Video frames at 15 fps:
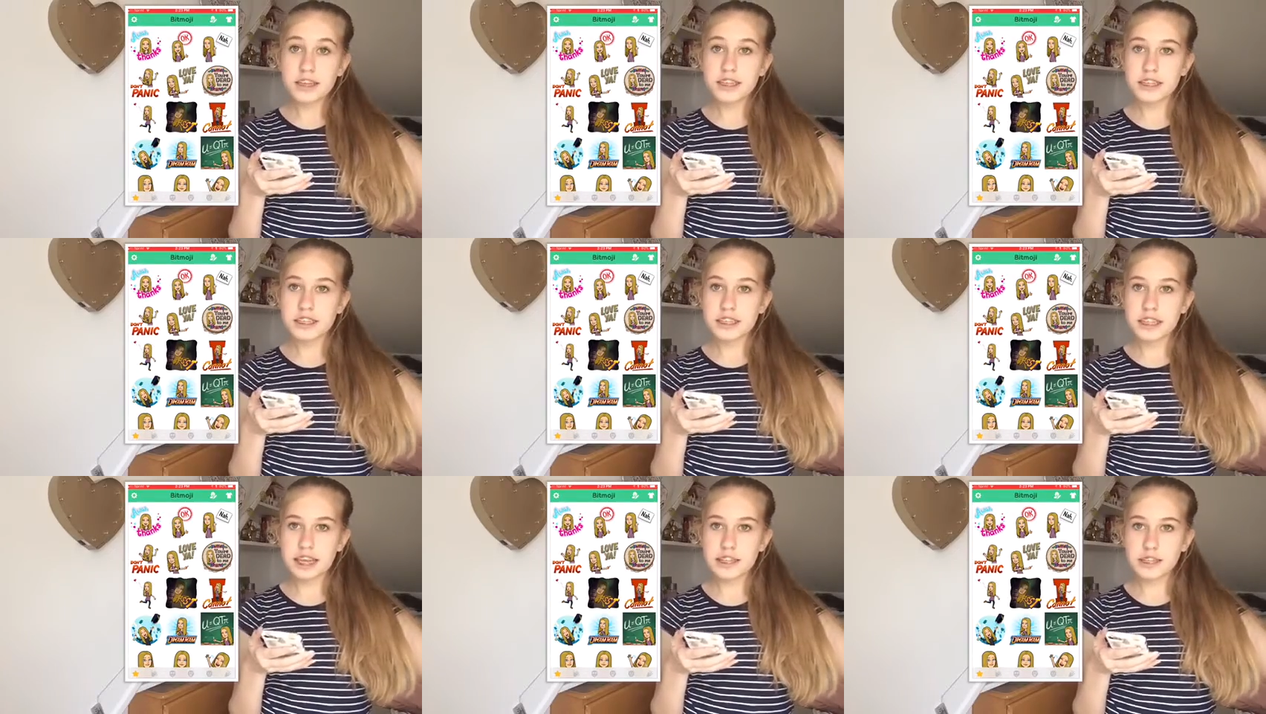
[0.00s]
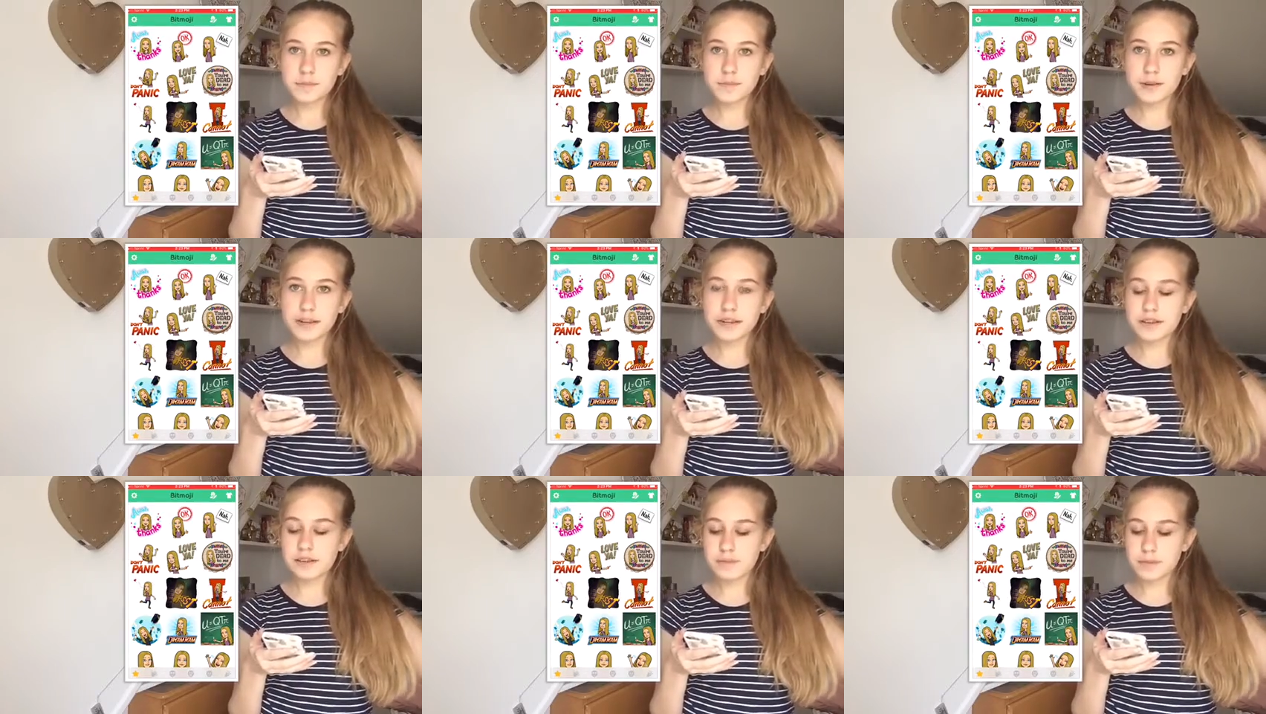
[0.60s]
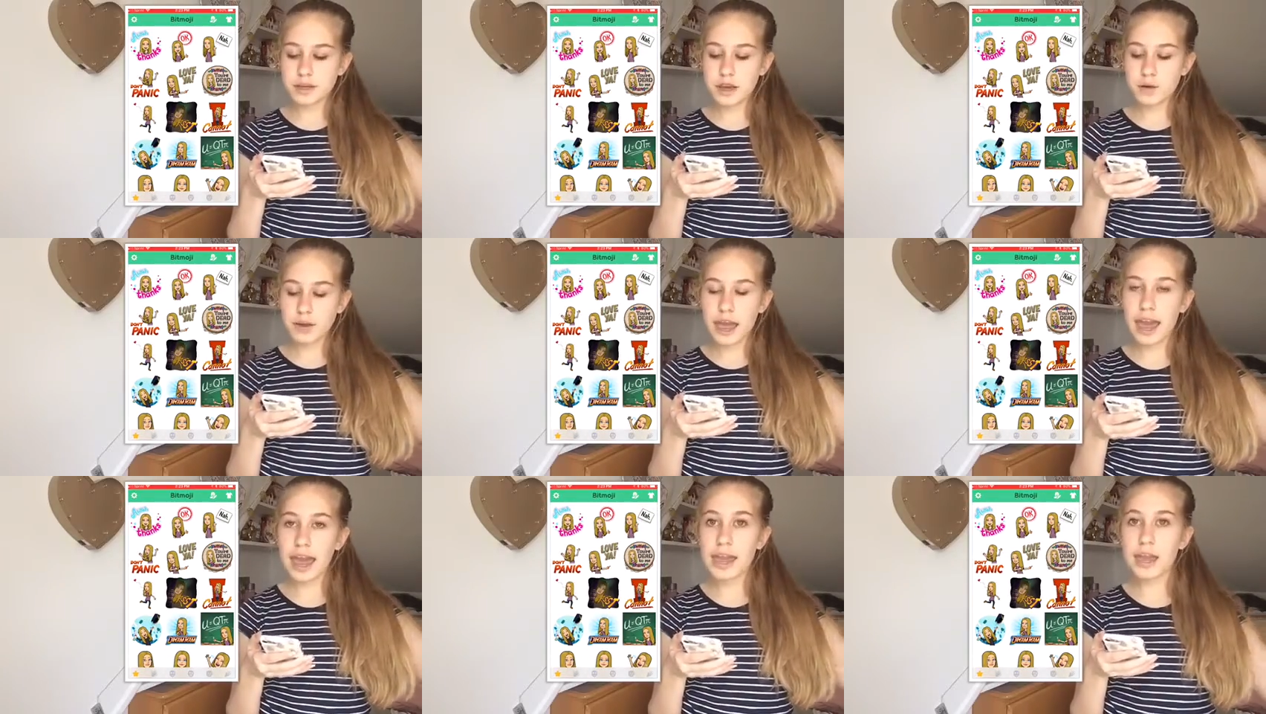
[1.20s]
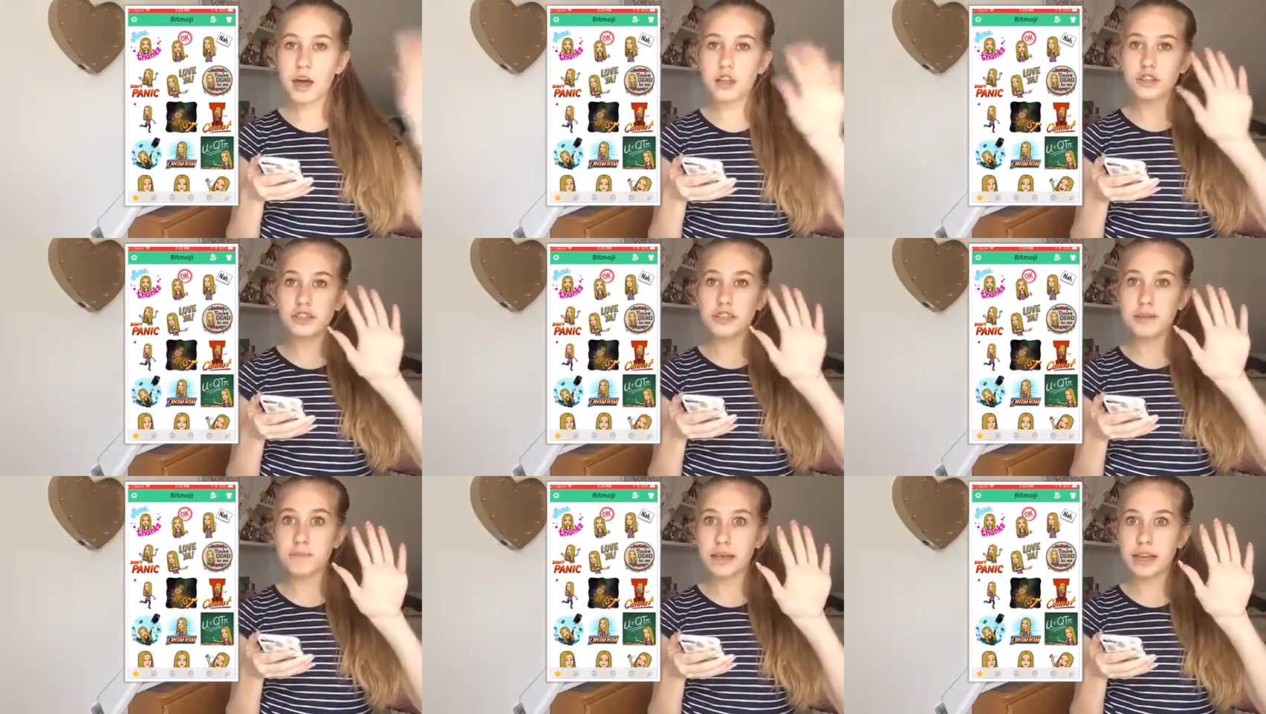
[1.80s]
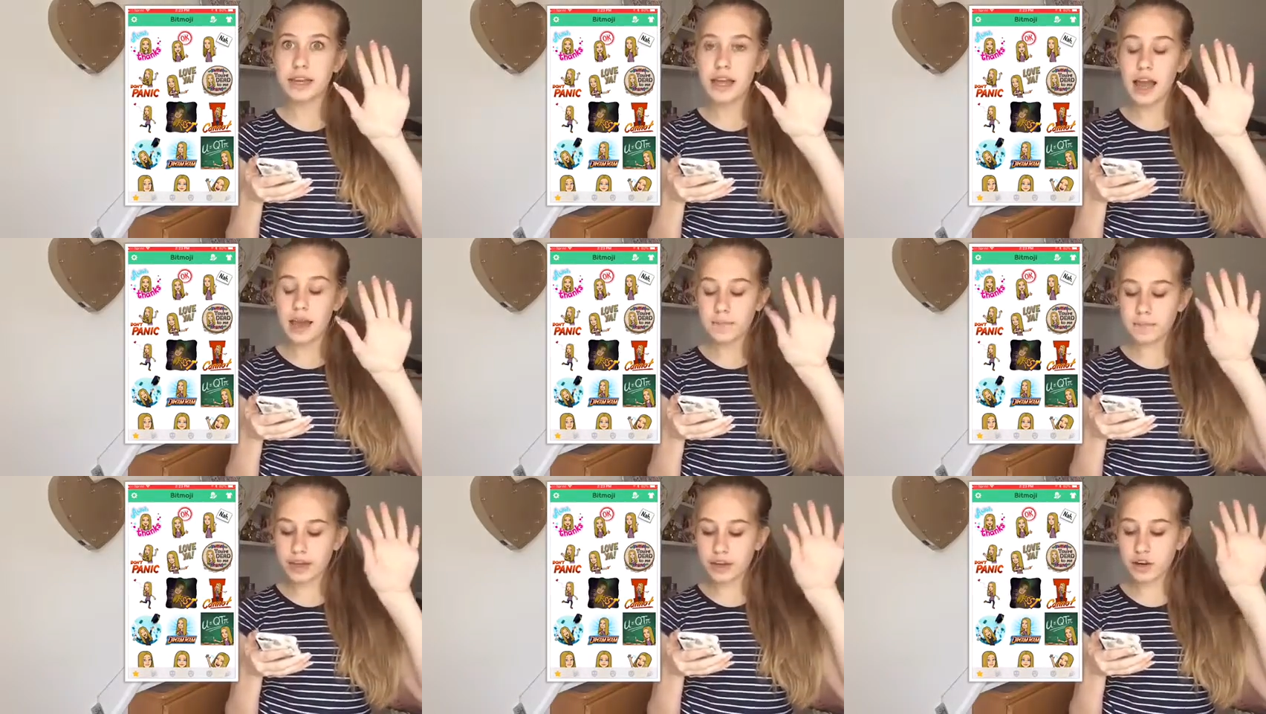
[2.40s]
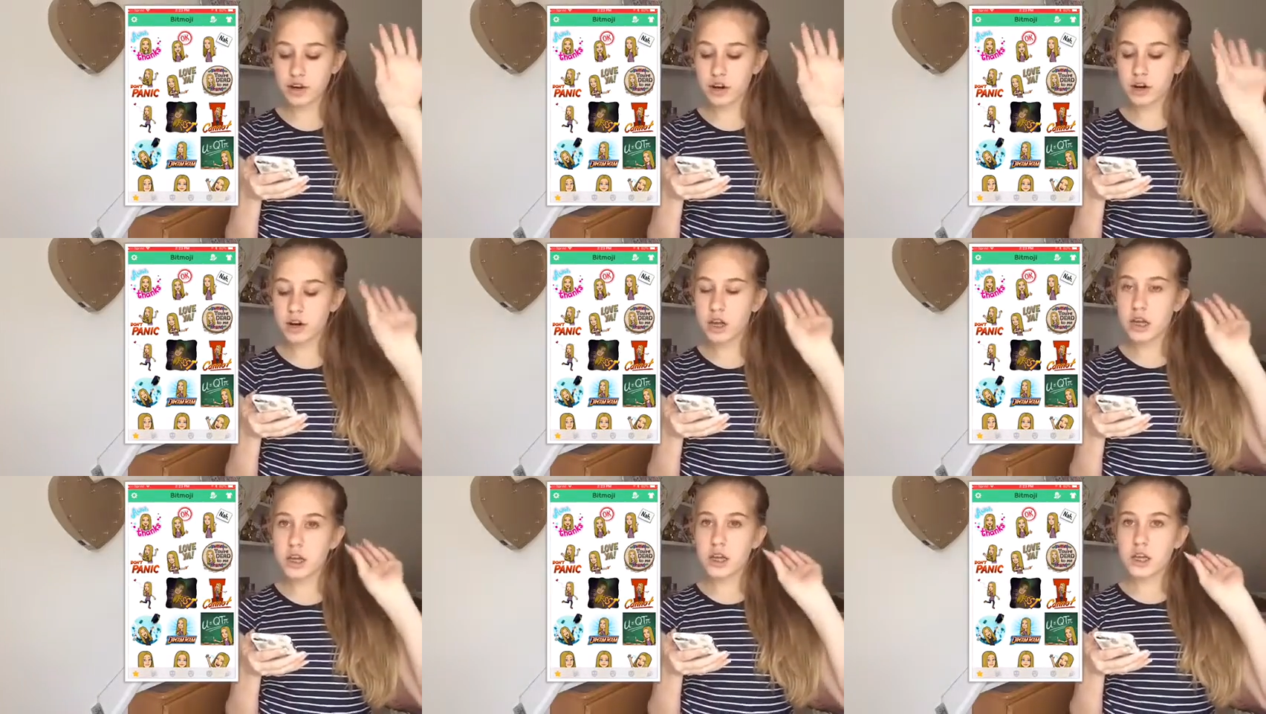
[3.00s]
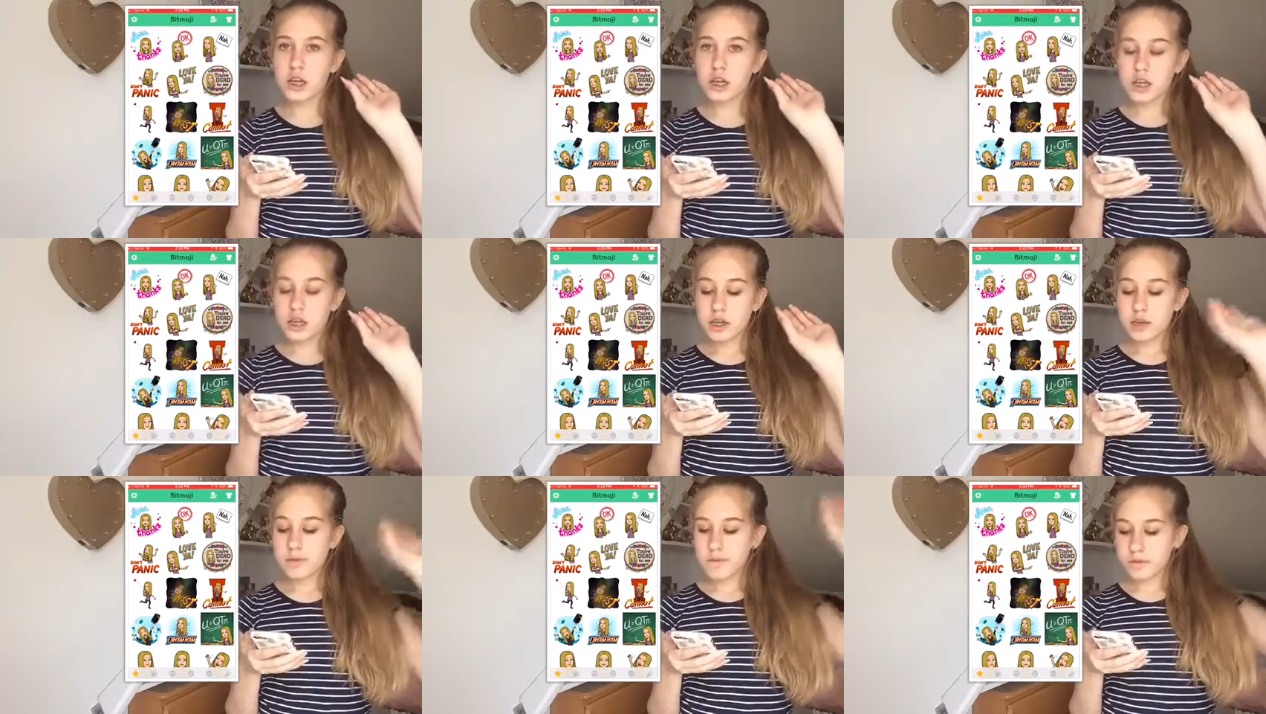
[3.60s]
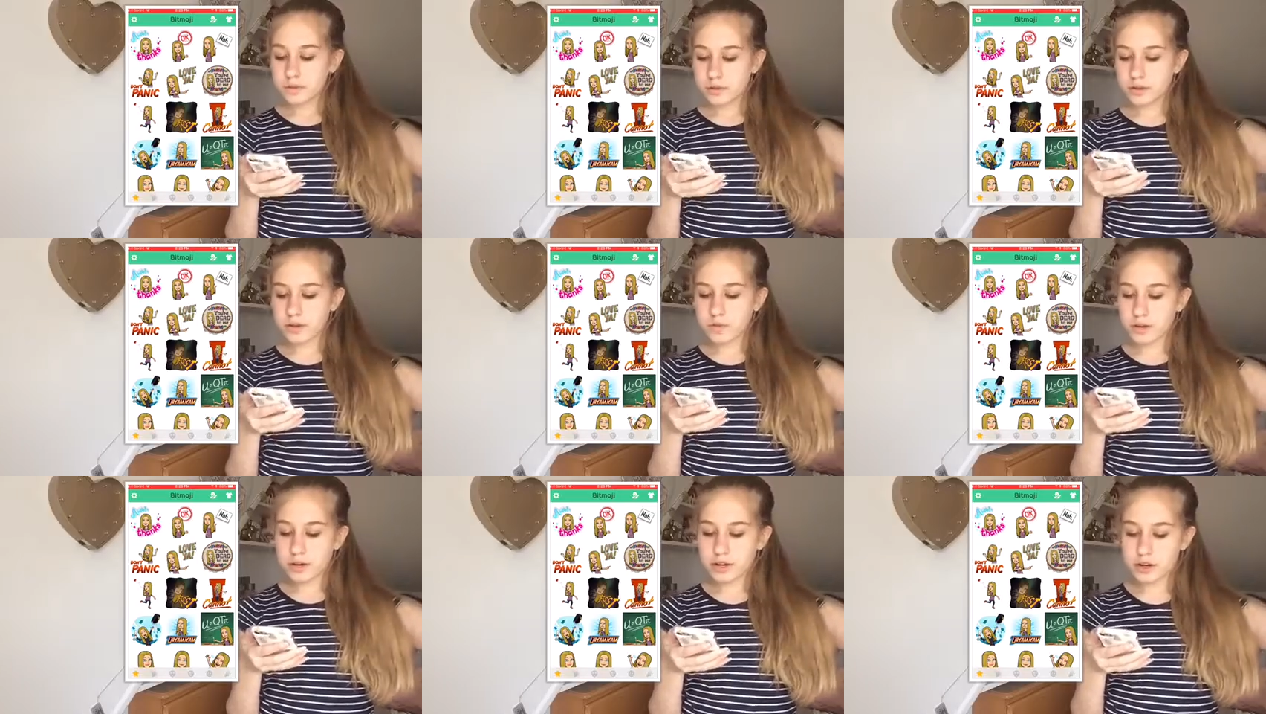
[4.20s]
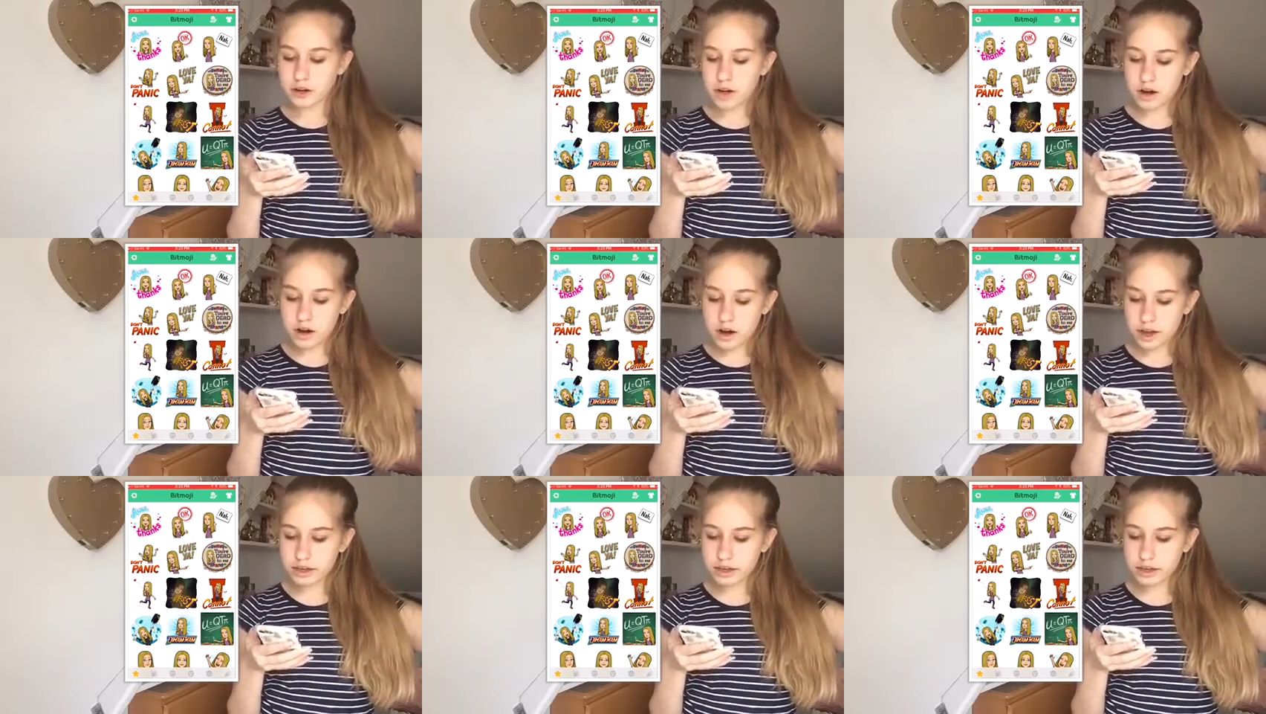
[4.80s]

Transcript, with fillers: She's slightly prettier than me. Okay, I'll just admit it. I made her a little prettier.